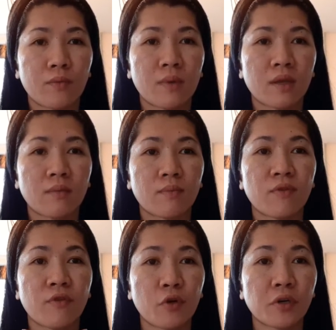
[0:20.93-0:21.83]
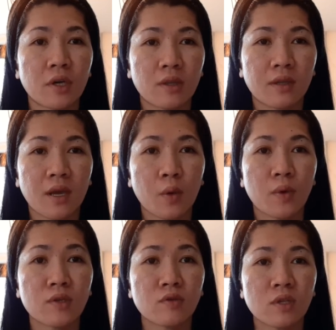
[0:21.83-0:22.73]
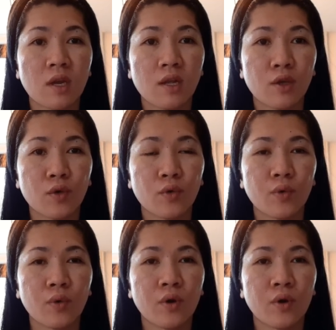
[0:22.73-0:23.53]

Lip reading: But before that, I want to tell you